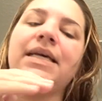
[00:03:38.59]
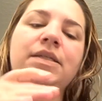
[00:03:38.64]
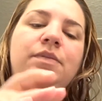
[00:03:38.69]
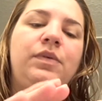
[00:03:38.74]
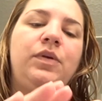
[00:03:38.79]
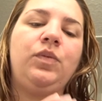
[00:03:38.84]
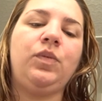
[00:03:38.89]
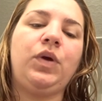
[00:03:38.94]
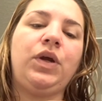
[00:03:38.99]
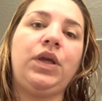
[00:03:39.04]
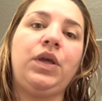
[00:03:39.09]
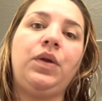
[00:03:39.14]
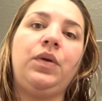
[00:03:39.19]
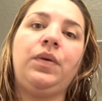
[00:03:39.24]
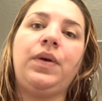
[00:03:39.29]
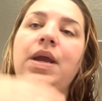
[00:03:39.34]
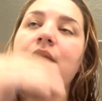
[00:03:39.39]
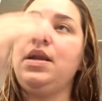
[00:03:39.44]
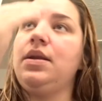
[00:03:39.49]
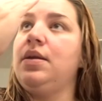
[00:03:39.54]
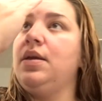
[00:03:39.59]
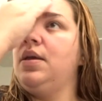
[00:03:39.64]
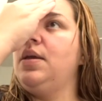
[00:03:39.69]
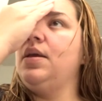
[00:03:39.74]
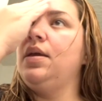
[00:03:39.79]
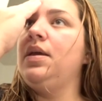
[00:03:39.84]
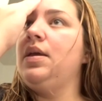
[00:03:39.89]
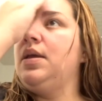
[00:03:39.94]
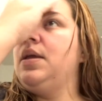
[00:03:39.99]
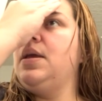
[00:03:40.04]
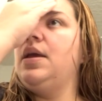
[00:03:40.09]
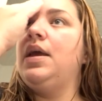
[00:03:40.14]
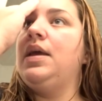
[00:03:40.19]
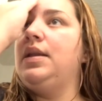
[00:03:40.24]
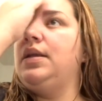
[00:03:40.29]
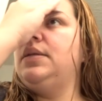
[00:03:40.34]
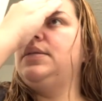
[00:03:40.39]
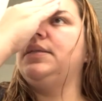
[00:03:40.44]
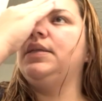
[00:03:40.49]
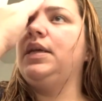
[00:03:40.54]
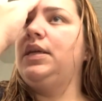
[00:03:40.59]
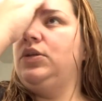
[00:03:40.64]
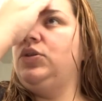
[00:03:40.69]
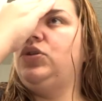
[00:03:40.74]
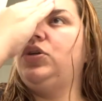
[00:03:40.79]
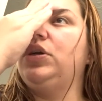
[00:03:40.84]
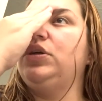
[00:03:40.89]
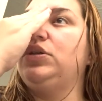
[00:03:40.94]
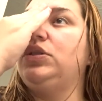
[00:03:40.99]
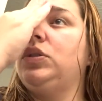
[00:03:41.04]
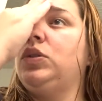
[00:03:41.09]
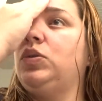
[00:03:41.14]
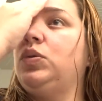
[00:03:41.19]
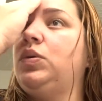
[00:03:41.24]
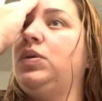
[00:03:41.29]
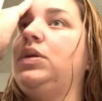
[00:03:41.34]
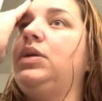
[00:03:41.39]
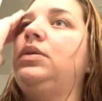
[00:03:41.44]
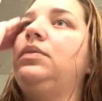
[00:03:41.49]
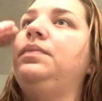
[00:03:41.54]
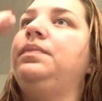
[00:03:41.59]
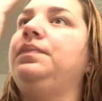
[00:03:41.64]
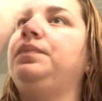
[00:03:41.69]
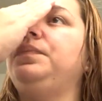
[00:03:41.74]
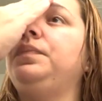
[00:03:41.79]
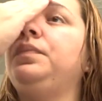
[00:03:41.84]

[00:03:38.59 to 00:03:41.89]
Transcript: has been working great, and it's a drugstore